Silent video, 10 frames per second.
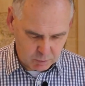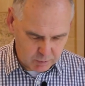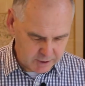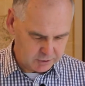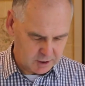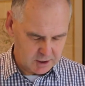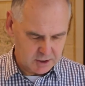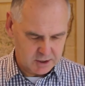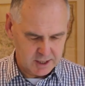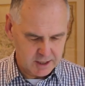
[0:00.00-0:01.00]

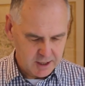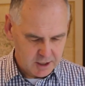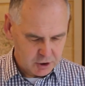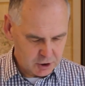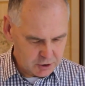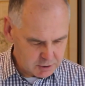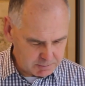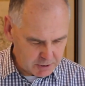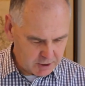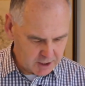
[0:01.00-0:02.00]
wilderness that John
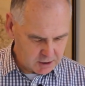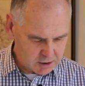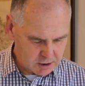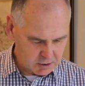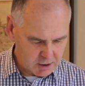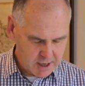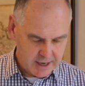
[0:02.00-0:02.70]
spoke into